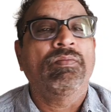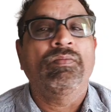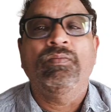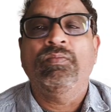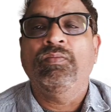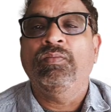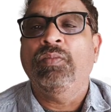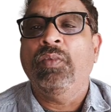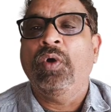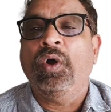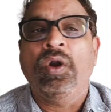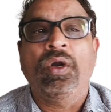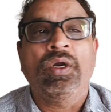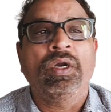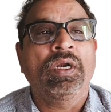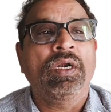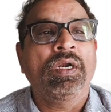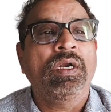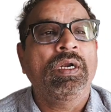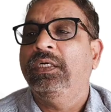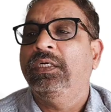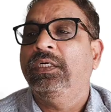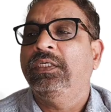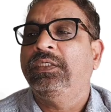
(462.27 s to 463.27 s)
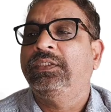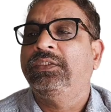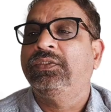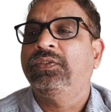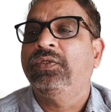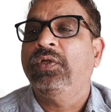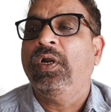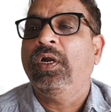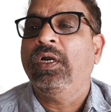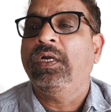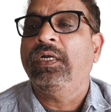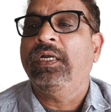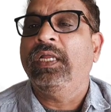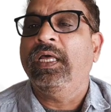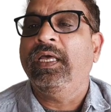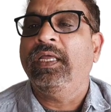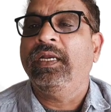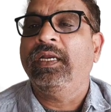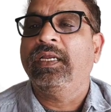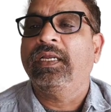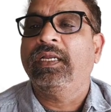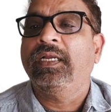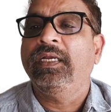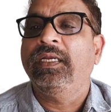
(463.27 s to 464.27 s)
model. It's not
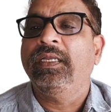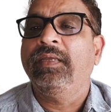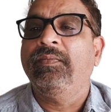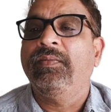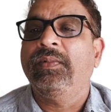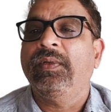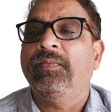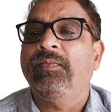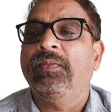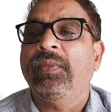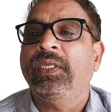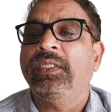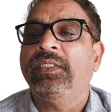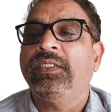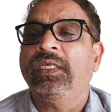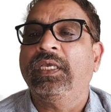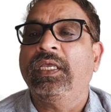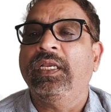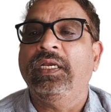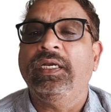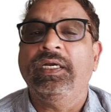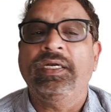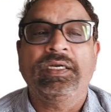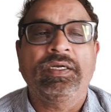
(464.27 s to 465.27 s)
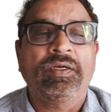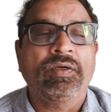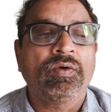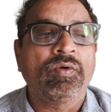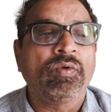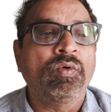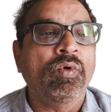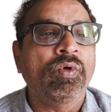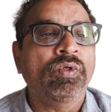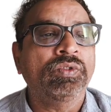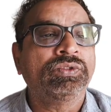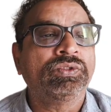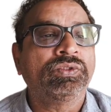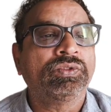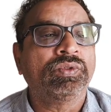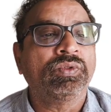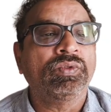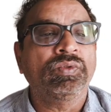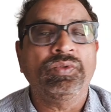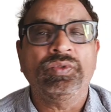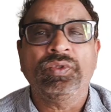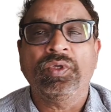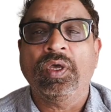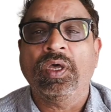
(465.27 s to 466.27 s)
directly, but basically it goes
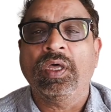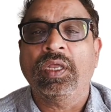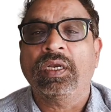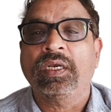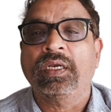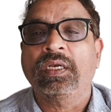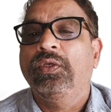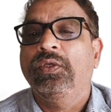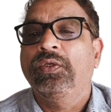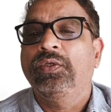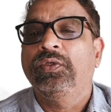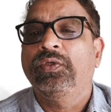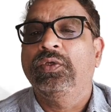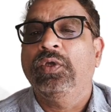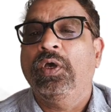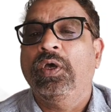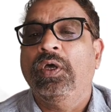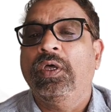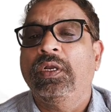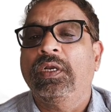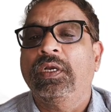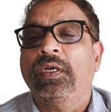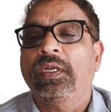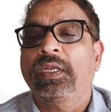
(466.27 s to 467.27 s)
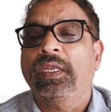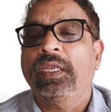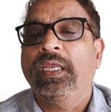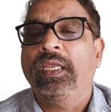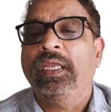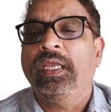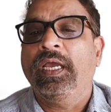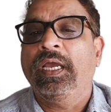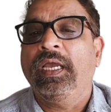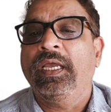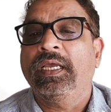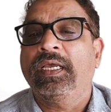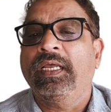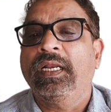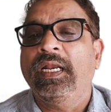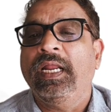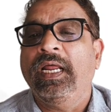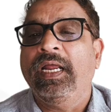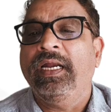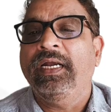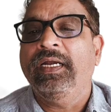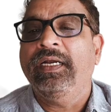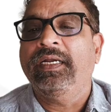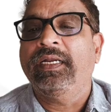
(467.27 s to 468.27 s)
through your AI
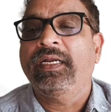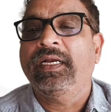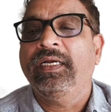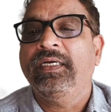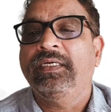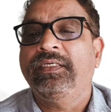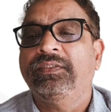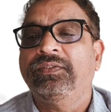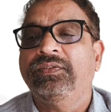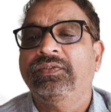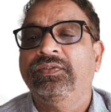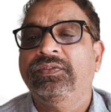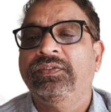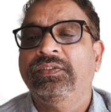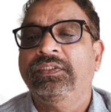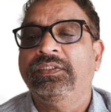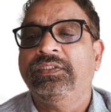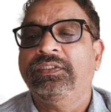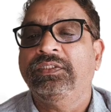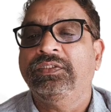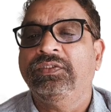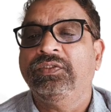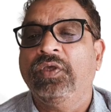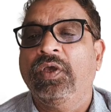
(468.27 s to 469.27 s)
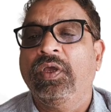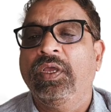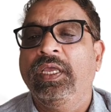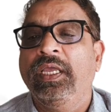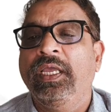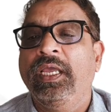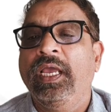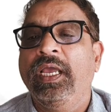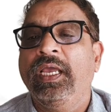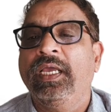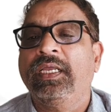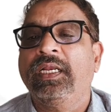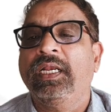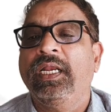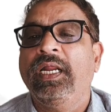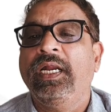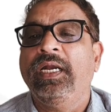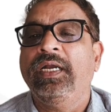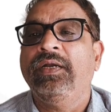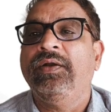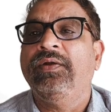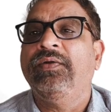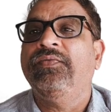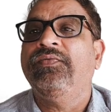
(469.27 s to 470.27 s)
client, right? So this is your AI
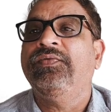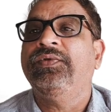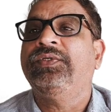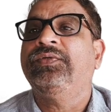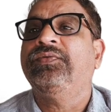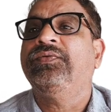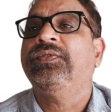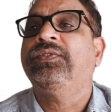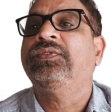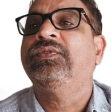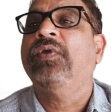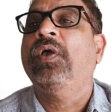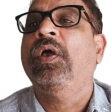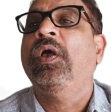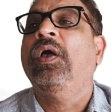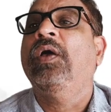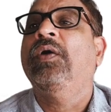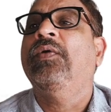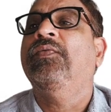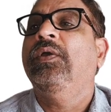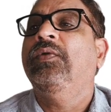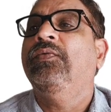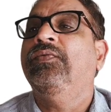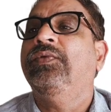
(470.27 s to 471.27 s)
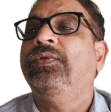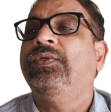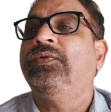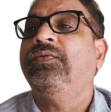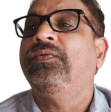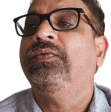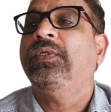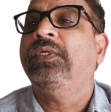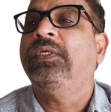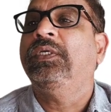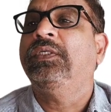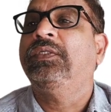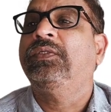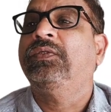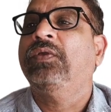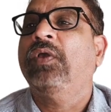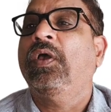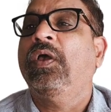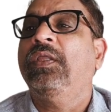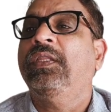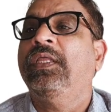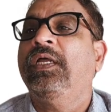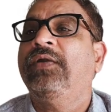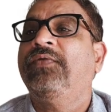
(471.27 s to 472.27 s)
client, which we saw
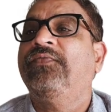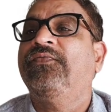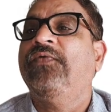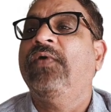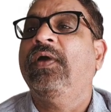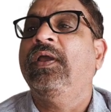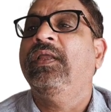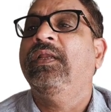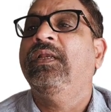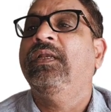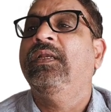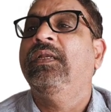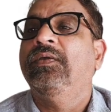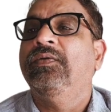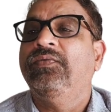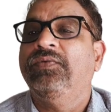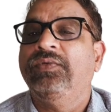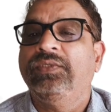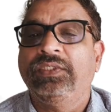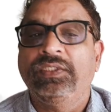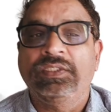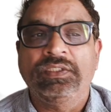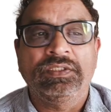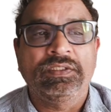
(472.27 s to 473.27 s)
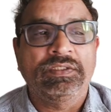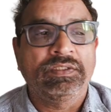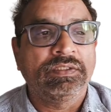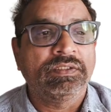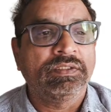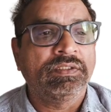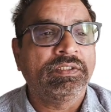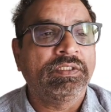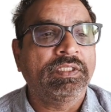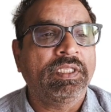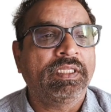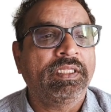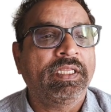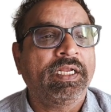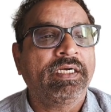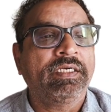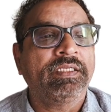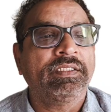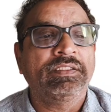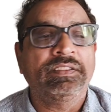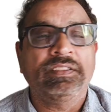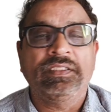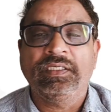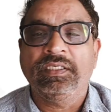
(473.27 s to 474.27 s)
that file, that
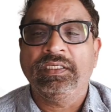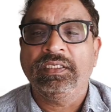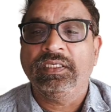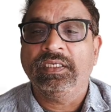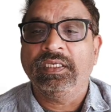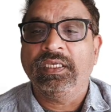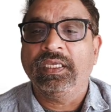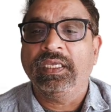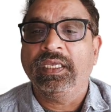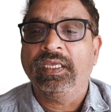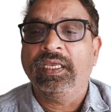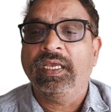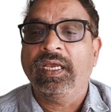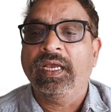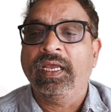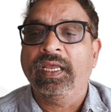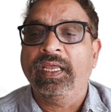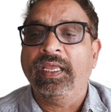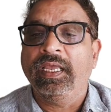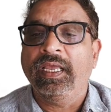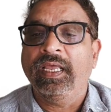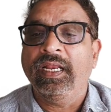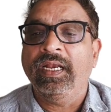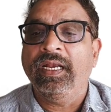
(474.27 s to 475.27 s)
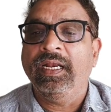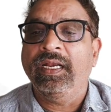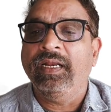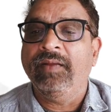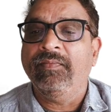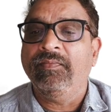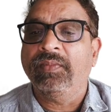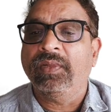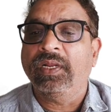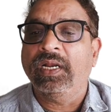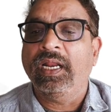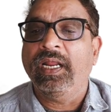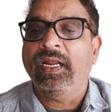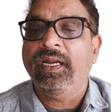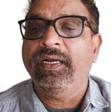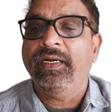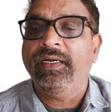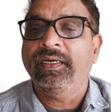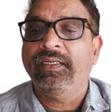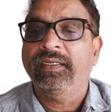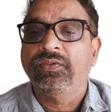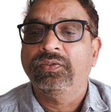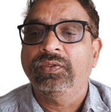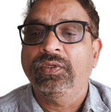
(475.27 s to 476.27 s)
is the AI LLM
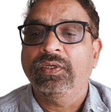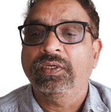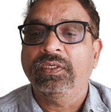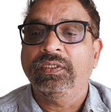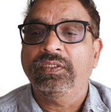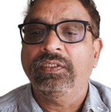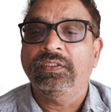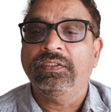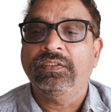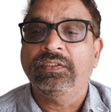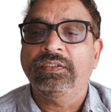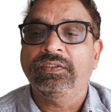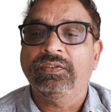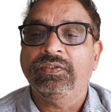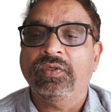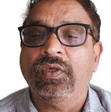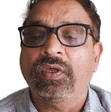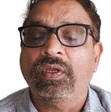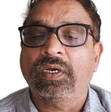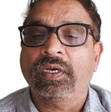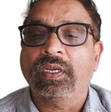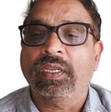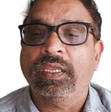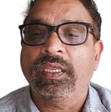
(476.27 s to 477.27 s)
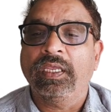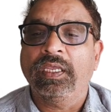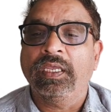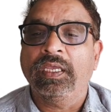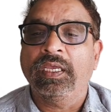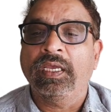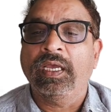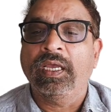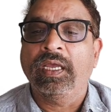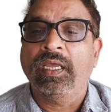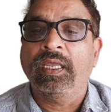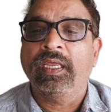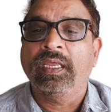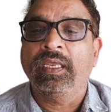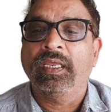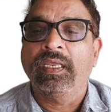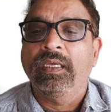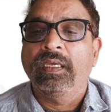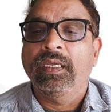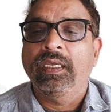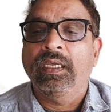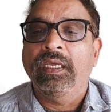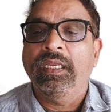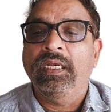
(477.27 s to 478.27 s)
client. Sorry, this is your AI
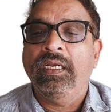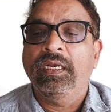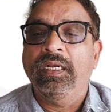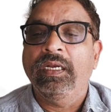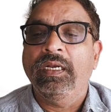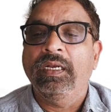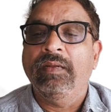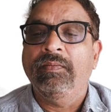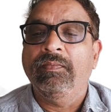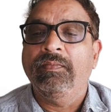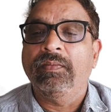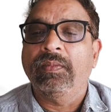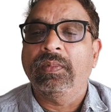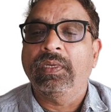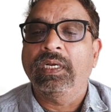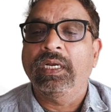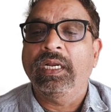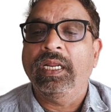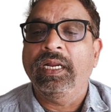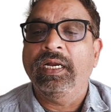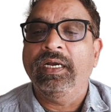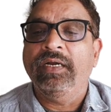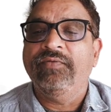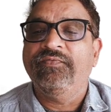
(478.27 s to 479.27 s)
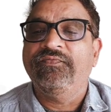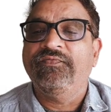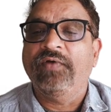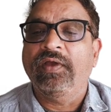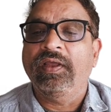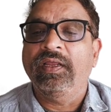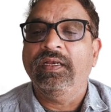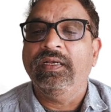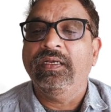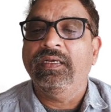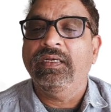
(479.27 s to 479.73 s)
LLM client file